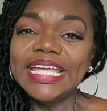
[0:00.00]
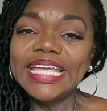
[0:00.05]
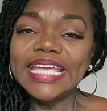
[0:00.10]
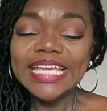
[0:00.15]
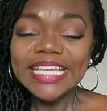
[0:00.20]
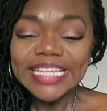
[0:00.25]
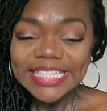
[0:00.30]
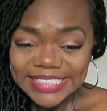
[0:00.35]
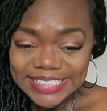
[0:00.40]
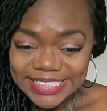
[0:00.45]

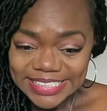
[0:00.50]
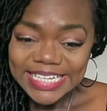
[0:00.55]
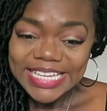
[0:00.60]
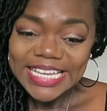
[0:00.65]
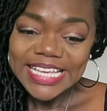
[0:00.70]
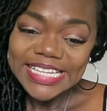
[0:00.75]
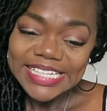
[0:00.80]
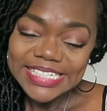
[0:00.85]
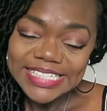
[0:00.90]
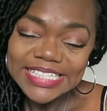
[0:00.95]
it
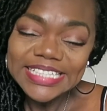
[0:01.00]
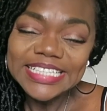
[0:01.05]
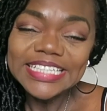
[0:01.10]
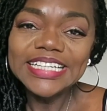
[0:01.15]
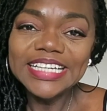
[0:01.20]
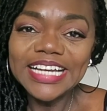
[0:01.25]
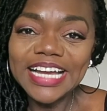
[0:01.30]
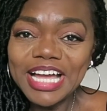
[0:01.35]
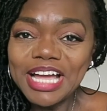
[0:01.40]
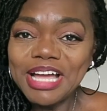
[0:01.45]
did
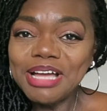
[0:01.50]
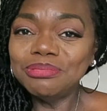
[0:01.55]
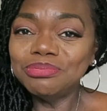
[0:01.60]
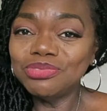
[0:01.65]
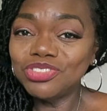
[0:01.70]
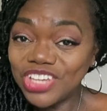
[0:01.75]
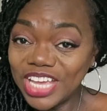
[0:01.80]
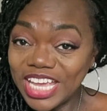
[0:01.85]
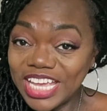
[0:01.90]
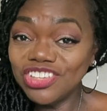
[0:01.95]

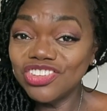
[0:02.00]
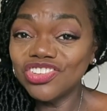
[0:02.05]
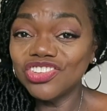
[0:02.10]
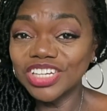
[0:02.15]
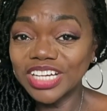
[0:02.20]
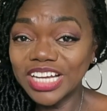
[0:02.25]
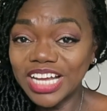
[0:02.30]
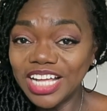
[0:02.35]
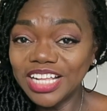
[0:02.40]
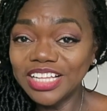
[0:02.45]
change
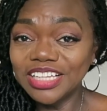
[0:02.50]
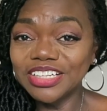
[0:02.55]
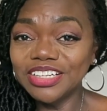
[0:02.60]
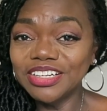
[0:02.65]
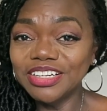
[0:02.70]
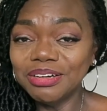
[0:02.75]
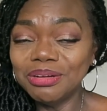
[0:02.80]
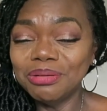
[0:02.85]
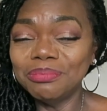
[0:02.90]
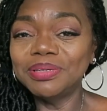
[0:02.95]
the
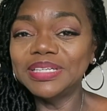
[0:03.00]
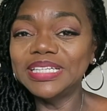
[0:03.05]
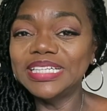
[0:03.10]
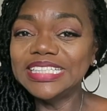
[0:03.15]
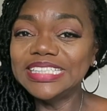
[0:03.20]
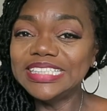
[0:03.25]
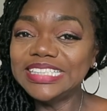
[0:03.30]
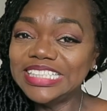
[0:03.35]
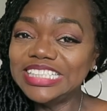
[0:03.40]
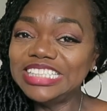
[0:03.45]
color, but
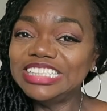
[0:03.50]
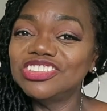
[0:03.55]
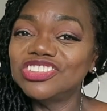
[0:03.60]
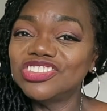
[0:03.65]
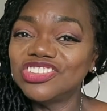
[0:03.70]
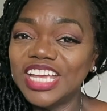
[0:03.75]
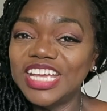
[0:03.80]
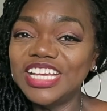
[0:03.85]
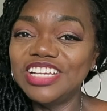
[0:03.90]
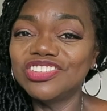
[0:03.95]
it didn't
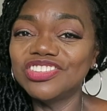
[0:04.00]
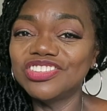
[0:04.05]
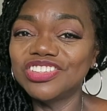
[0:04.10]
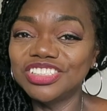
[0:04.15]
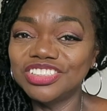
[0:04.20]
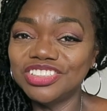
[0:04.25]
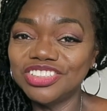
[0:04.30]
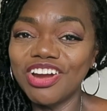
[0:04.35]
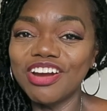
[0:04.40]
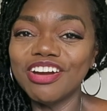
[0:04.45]
change
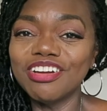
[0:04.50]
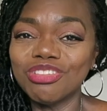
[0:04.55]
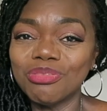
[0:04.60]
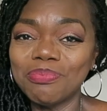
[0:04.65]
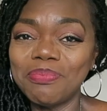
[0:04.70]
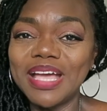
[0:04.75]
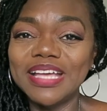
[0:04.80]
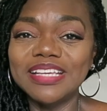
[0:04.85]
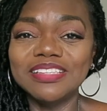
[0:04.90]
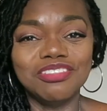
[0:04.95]
the dark
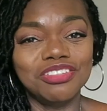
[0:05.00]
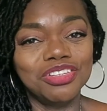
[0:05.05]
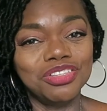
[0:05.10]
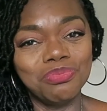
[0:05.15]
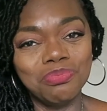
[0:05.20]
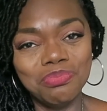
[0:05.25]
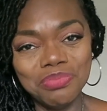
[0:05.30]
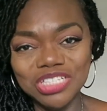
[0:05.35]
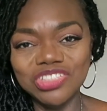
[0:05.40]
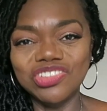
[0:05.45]
spots
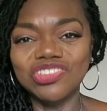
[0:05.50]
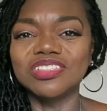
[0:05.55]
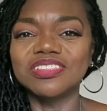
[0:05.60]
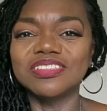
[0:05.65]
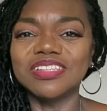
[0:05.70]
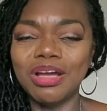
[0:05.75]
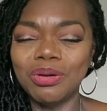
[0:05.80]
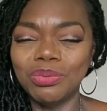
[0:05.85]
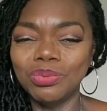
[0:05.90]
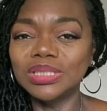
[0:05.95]
as much
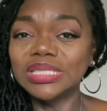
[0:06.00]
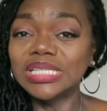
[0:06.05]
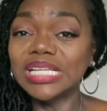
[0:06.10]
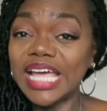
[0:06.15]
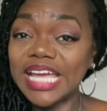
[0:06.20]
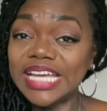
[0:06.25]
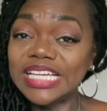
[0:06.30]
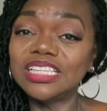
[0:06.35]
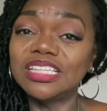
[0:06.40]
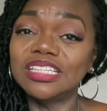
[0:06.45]
as I would
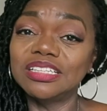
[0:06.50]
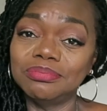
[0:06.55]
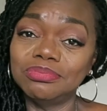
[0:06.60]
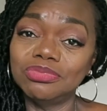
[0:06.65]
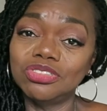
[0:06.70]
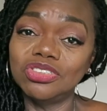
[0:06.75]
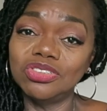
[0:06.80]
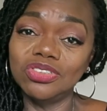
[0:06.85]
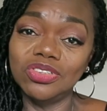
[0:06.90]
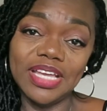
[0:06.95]
like
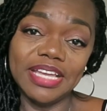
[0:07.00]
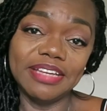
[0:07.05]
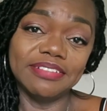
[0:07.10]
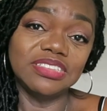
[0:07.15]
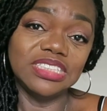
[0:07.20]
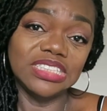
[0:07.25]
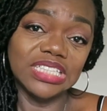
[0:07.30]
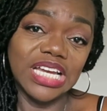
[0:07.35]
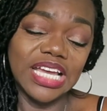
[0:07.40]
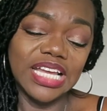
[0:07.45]
them to
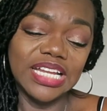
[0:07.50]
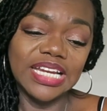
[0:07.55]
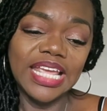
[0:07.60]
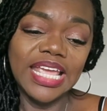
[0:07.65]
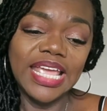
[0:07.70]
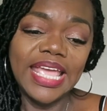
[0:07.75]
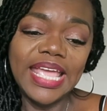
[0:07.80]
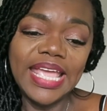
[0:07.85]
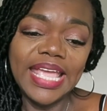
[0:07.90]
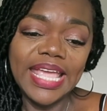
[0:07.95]
have done.
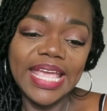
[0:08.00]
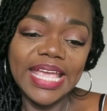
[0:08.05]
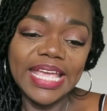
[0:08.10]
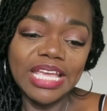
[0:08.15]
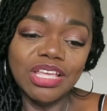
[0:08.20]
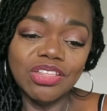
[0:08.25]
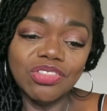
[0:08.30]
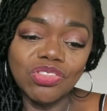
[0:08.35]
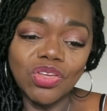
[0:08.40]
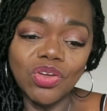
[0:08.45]

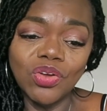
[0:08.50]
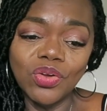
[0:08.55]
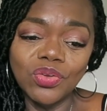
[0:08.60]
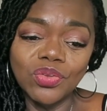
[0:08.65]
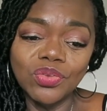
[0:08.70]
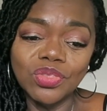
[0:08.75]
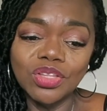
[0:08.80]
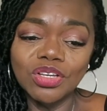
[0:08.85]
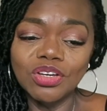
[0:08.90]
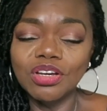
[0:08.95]
And
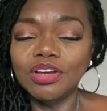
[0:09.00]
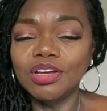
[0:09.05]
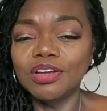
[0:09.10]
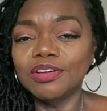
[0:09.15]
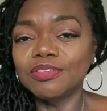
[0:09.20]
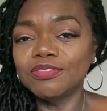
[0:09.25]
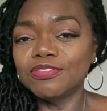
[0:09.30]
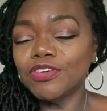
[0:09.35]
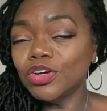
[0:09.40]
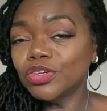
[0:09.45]
so
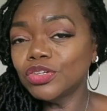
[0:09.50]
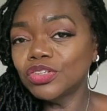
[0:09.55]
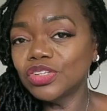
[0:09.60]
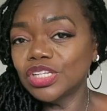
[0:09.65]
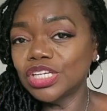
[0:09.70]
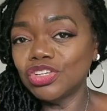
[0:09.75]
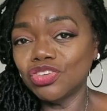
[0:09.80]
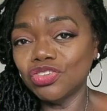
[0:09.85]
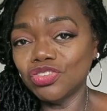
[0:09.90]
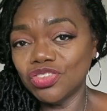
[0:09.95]
the photo
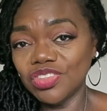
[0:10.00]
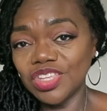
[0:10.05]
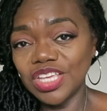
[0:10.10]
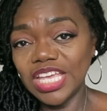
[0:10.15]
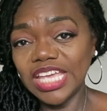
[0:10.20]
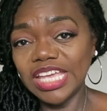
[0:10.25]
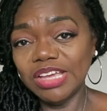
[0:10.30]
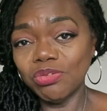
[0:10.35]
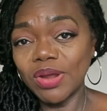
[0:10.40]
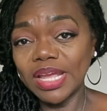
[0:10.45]
that you're
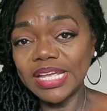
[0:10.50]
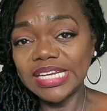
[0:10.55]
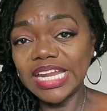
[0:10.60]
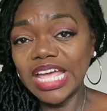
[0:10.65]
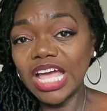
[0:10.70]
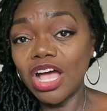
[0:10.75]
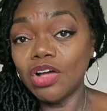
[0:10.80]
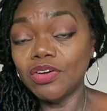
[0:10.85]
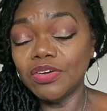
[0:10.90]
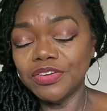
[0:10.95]
seeing right
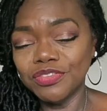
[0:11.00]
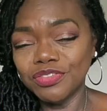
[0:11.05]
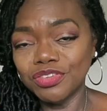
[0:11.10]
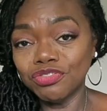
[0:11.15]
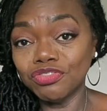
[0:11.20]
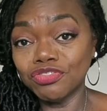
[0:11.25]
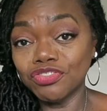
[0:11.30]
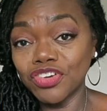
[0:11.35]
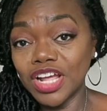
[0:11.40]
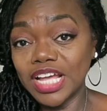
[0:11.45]
now of the
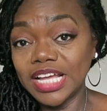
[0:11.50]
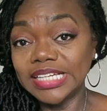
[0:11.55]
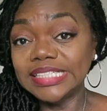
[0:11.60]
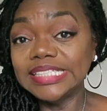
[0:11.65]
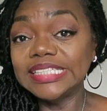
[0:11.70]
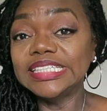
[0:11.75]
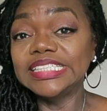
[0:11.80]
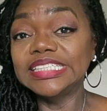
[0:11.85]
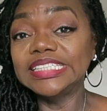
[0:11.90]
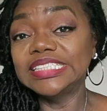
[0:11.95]

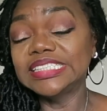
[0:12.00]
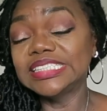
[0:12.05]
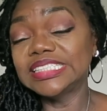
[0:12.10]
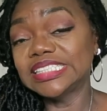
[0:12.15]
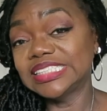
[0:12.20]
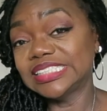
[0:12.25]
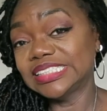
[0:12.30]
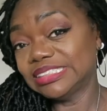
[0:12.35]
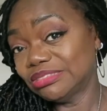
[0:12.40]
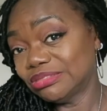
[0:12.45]
front is
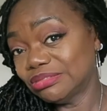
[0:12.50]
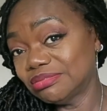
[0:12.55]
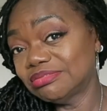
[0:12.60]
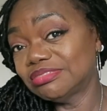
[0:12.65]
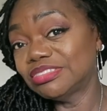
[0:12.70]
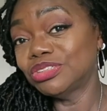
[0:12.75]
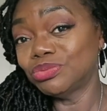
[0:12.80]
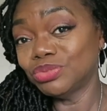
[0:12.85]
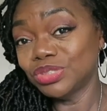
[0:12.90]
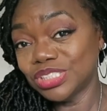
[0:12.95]

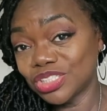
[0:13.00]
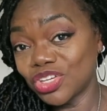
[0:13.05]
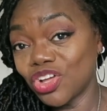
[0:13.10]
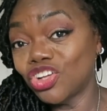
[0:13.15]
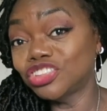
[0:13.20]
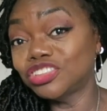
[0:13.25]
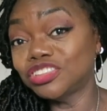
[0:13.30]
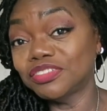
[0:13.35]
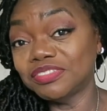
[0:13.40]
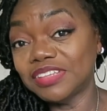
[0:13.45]
the
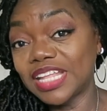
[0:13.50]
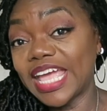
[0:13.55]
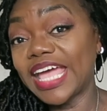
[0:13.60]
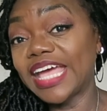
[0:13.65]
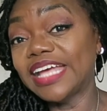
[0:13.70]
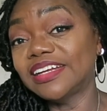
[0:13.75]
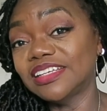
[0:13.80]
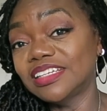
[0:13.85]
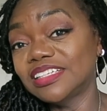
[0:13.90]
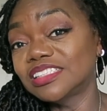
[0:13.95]
result of
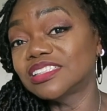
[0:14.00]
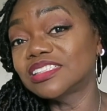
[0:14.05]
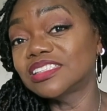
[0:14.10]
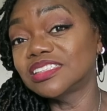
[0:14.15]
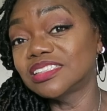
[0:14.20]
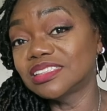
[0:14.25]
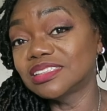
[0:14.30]
that. It's